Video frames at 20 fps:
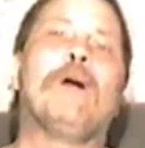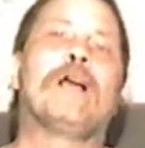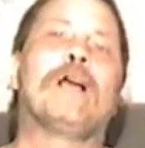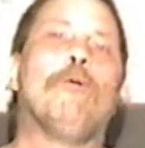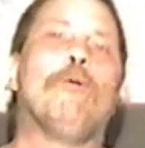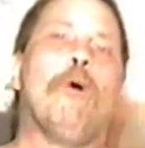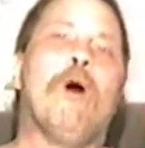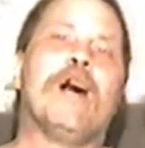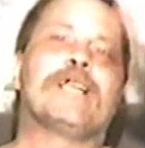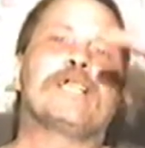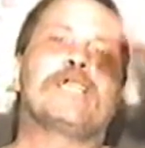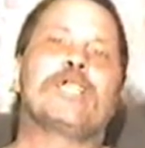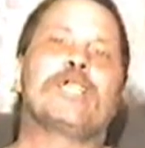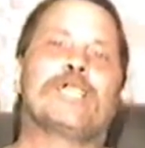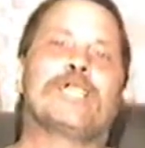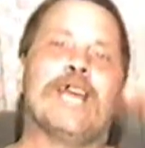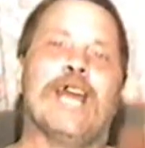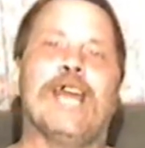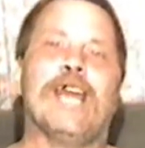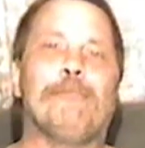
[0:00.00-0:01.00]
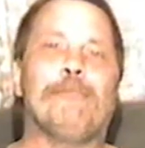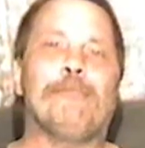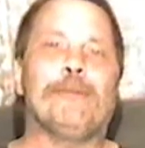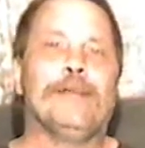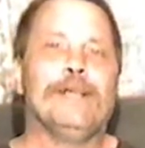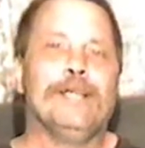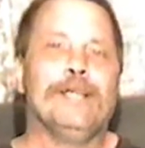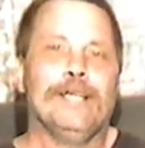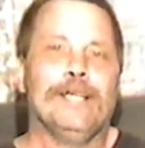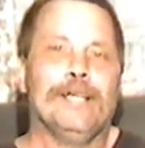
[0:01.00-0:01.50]
we're gonna watch the tape,
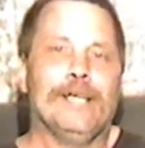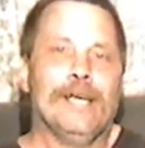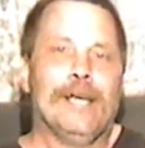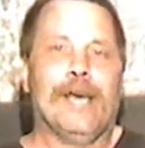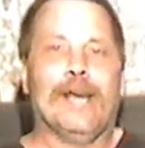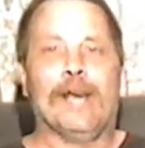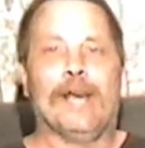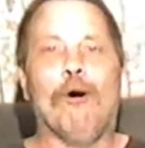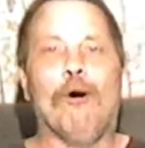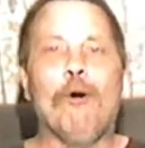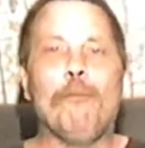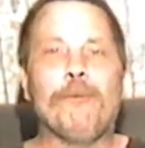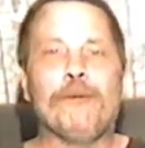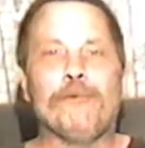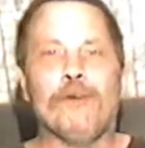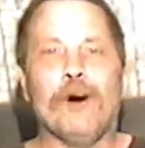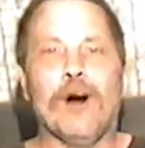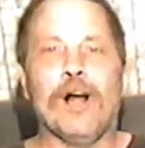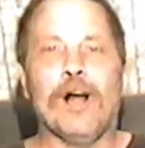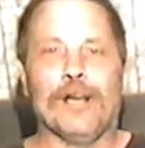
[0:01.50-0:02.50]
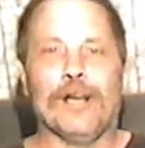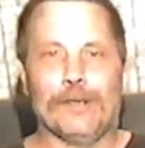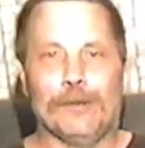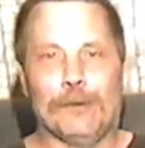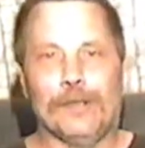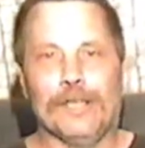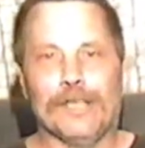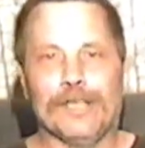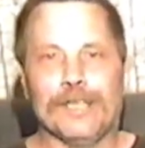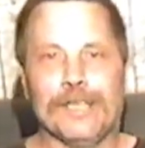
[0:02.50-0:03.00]
and I hope you've all had a
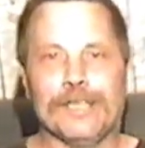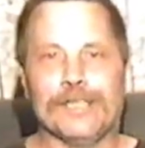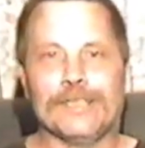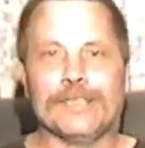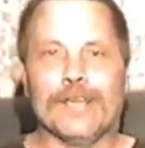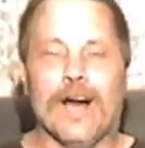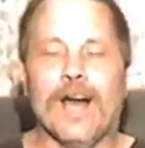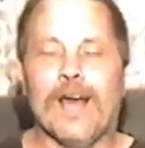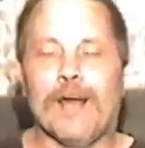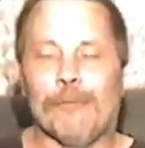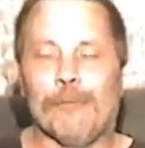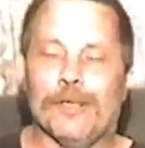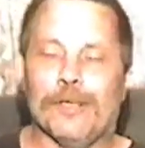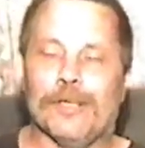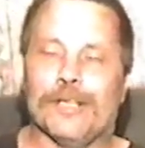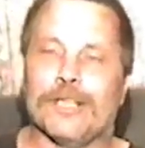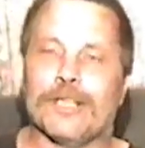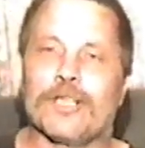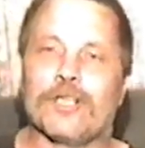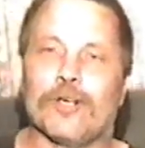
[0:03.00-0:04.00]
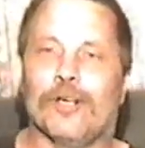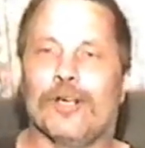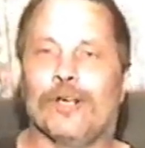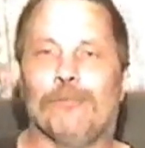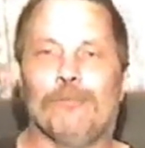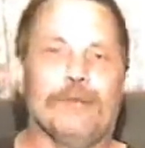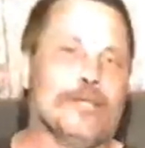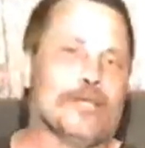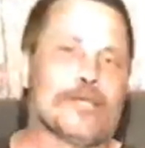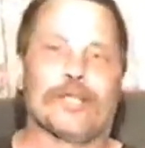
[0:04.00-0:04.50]
really good time with a
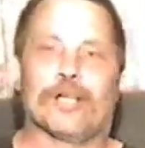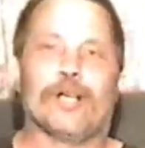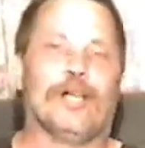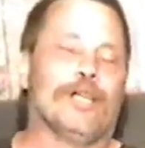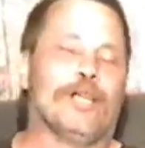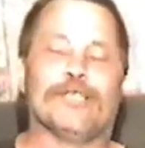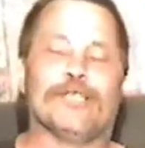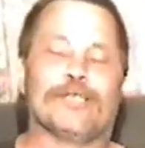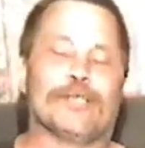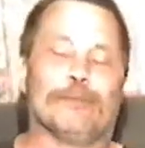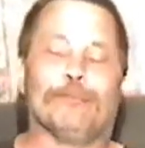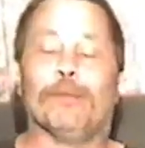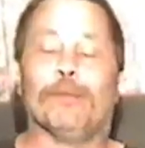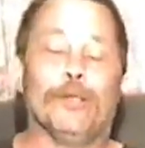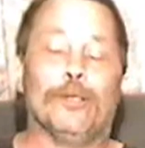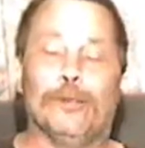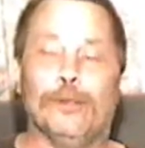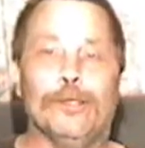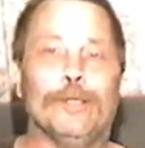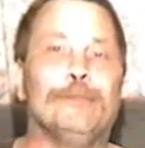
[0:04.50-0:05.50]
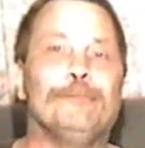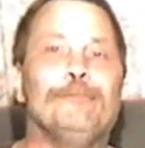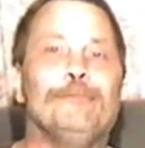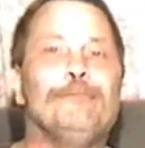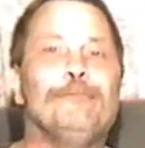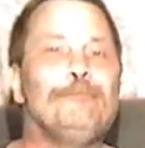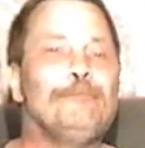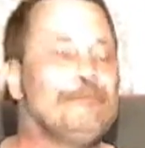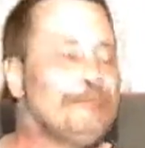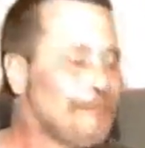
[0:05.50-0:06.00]
short musical interlude.
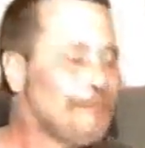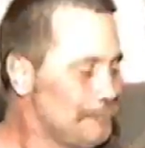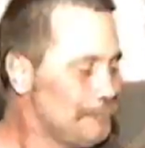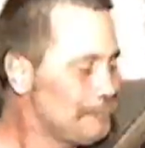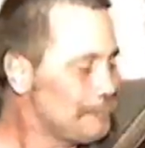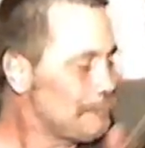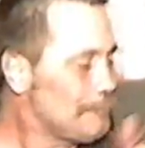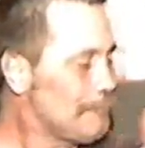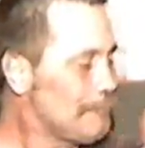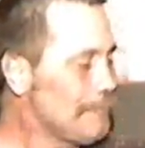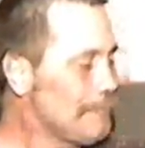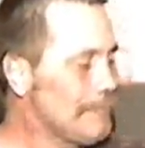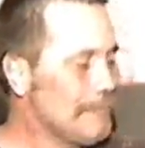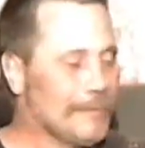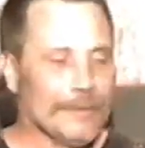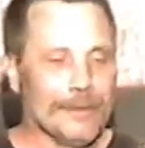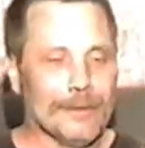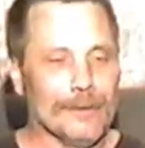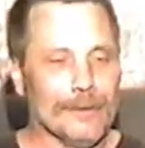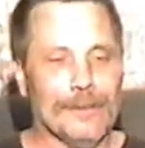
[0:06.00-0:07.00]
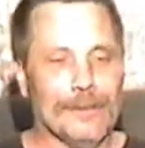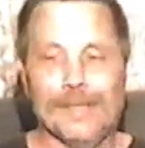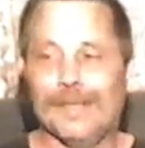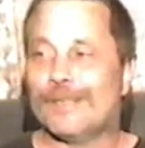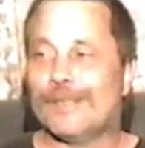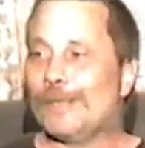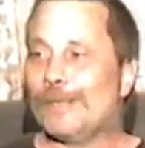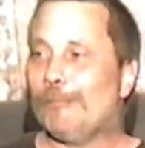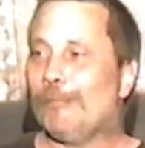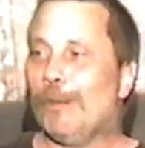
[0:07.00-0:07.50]
Interlude?
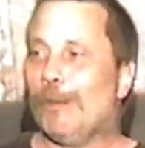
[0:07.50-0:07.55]
Interlude.